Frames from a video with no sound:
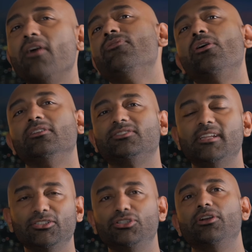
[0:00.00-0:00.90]
I've noticed
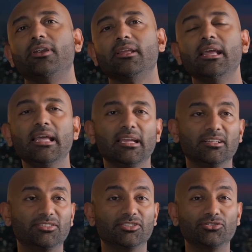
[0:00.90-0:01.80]
in engineering
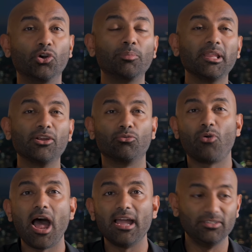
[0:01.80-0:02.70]
is there's normally a
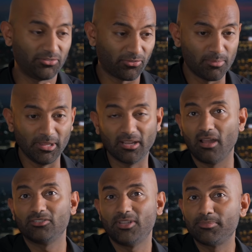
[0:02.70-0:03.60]
rise from the
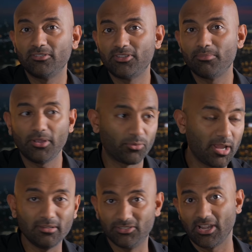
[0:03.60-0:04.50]
concept of something,
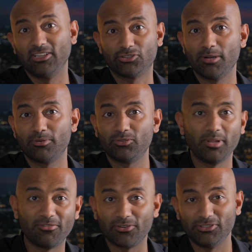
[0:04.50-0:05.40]
right? Skyscrapers, when
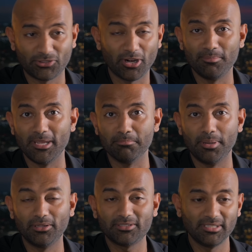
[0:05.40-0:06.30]
they first started being
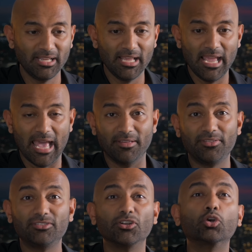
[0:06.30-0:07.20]
built. And then
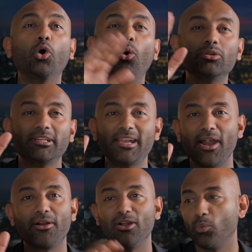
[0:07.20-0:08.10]
there's a golden
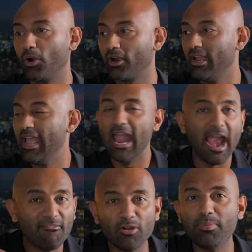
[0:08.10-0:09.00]
era where
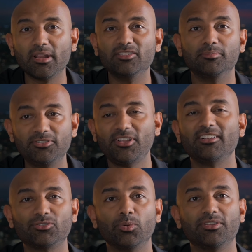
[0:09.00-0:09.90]
everybody's
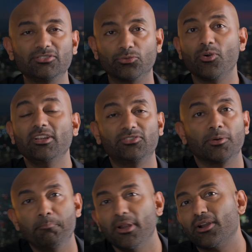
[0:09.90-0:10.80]
obsessed with this race
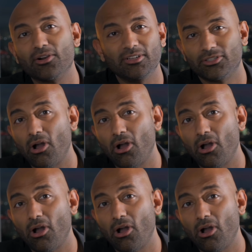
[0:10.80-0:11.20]
for bigger and